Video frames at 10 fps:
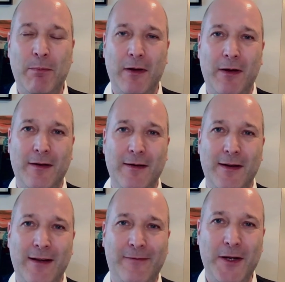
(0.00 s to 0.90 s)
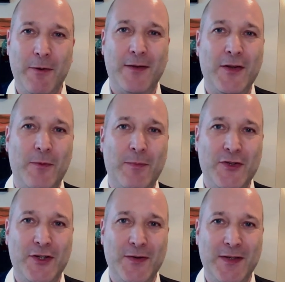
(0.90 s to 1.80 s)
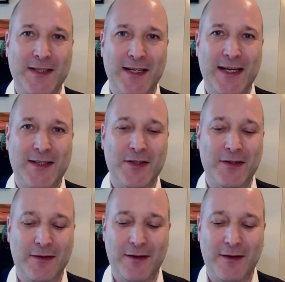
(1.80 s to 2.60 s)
but if you had the opportunity to